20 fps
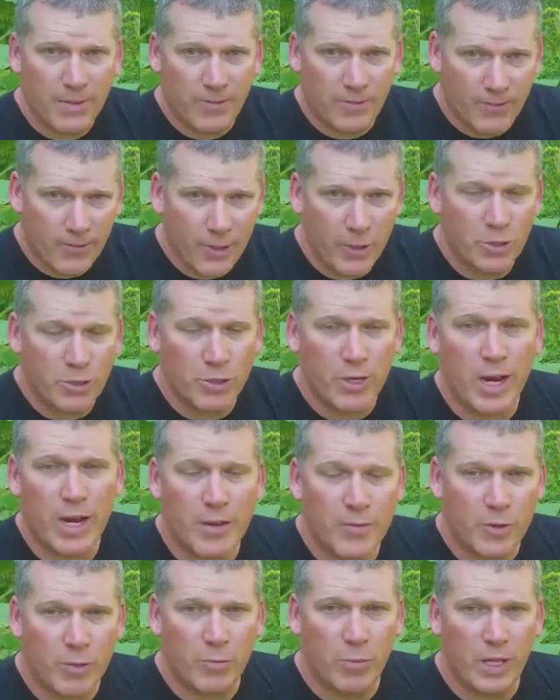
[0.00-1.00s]
filter
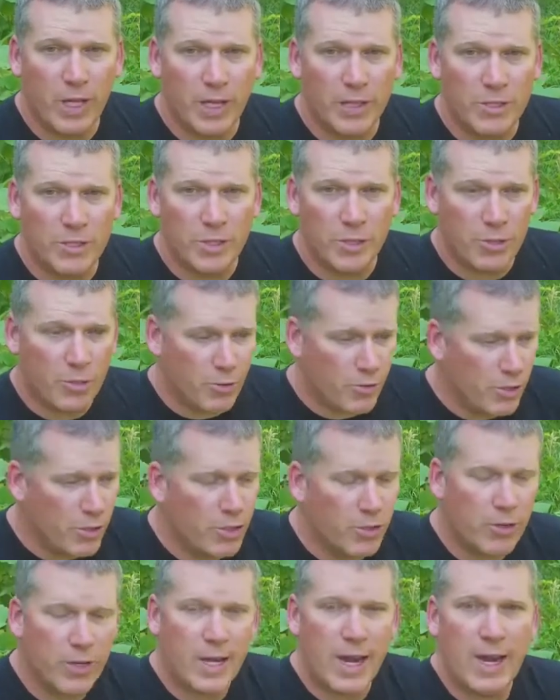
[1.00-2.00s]
out of your blood, so you
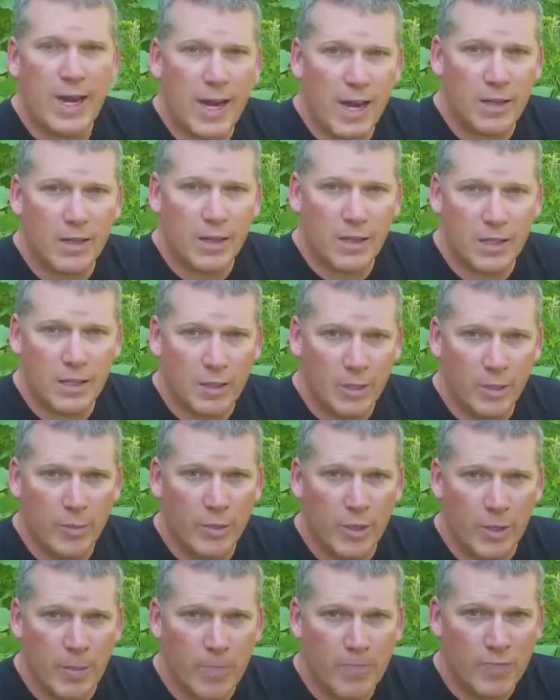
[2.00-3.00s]
urinate out the
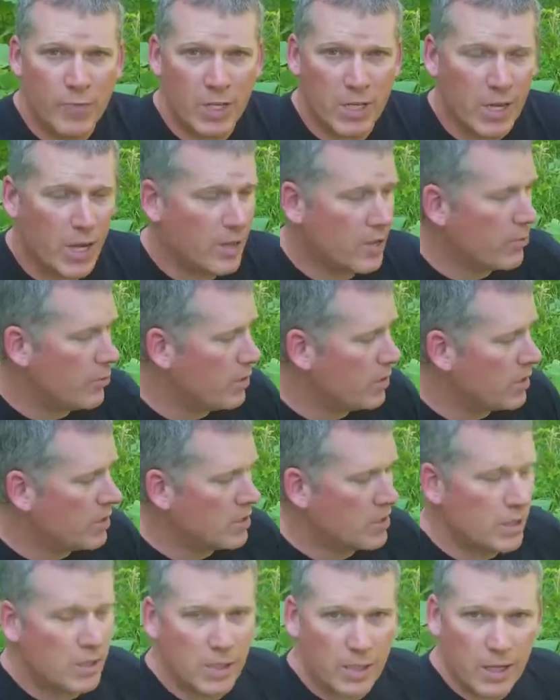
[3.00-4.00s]
aluminum together with the
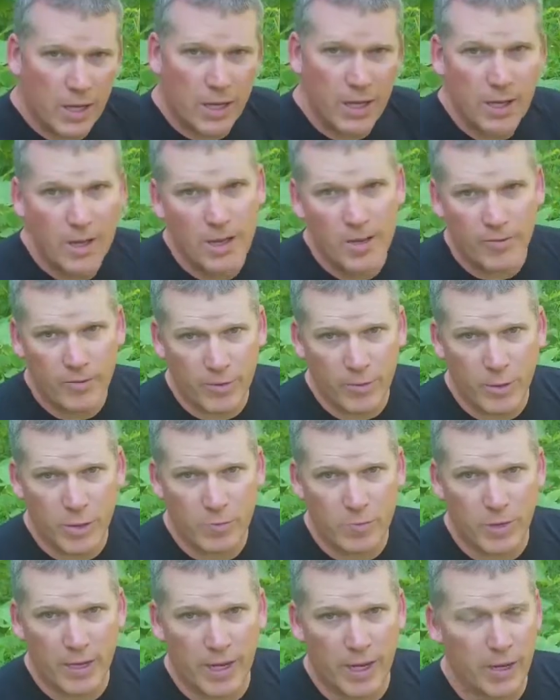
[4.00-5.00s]
silica from
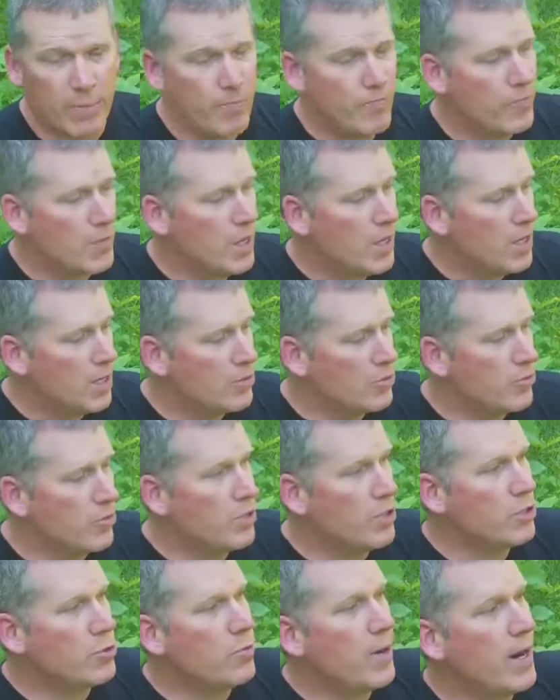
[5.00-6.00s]
this plant. So
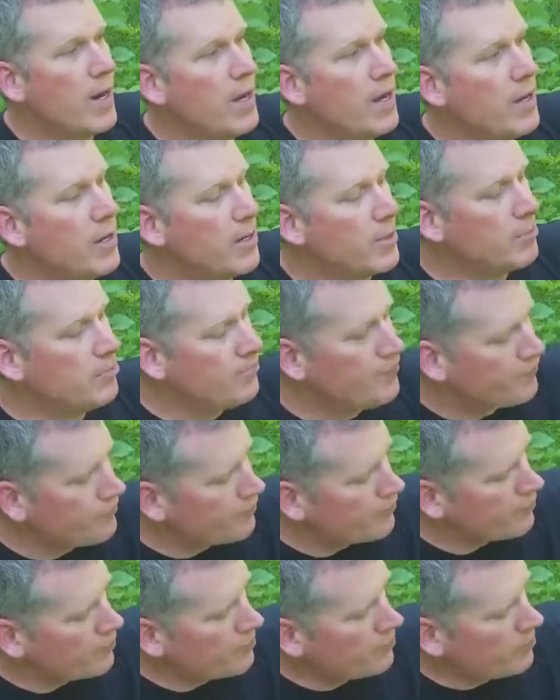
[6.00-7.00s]
this right here,
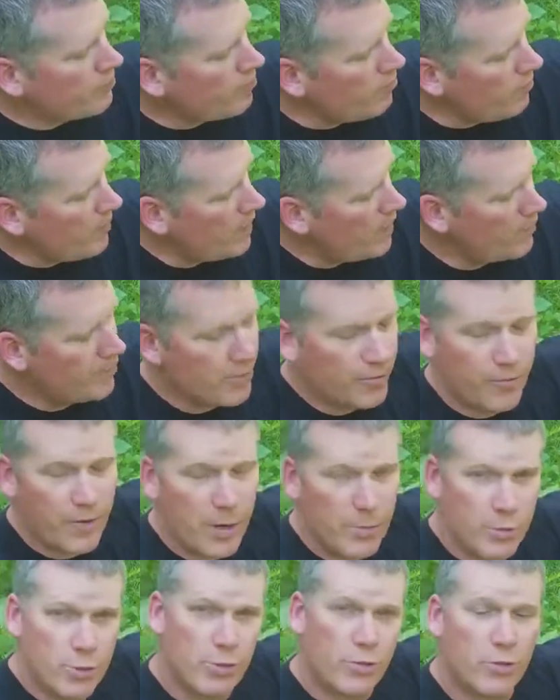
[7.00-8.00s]
if the
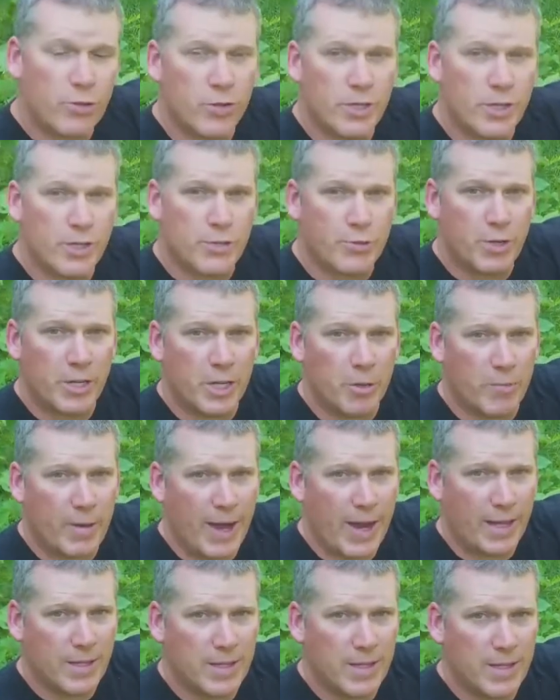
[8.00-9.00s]
pharmaceutical industry could
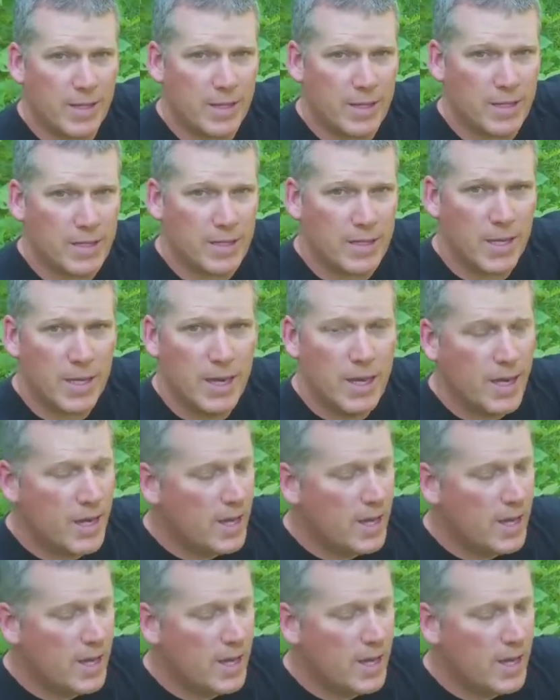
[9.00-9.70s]
patent this,